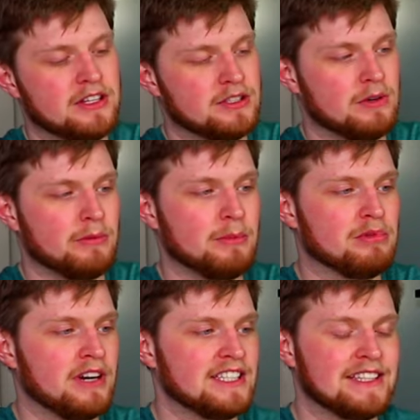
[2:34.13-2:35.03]
So when we
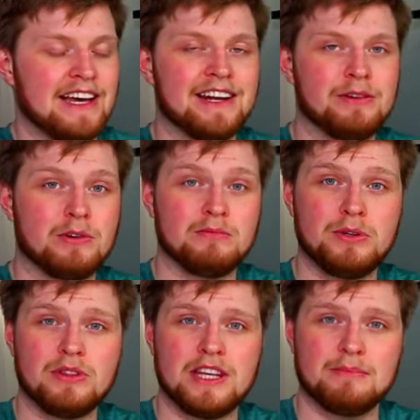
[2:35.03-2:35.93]
press that, it will
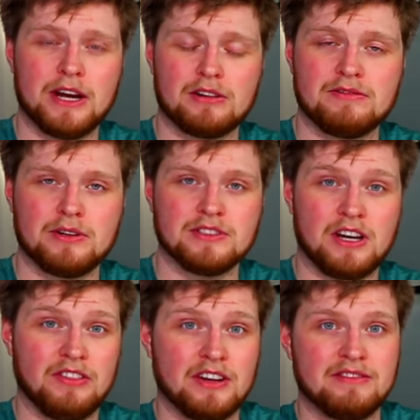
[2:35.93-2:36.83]
mute the microphones
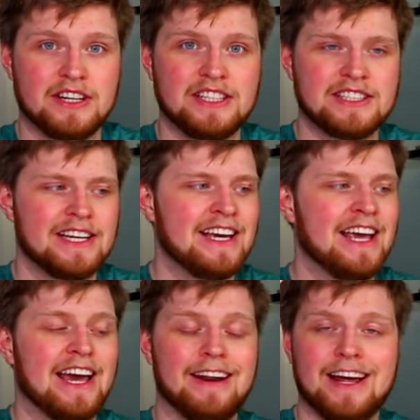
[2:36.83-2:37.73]
on the device,
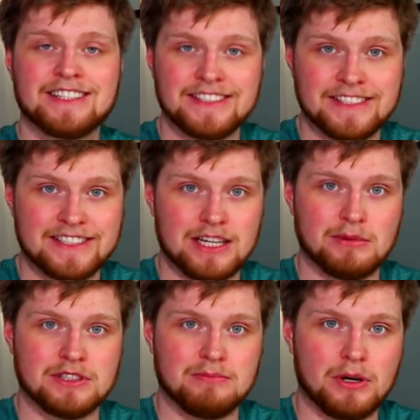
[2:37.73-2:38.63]
and it actually
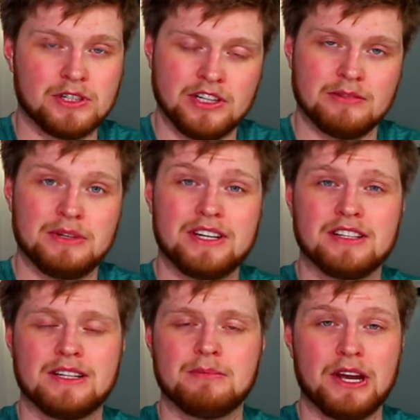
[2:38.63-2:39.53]
disables the motion
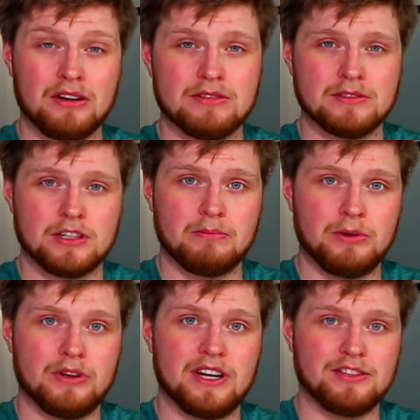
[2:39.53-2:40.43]
because the microphones are
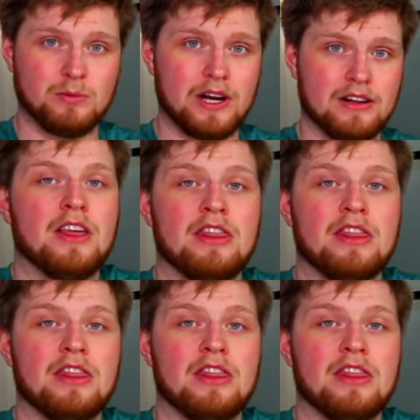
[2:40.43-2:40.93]
muted as well.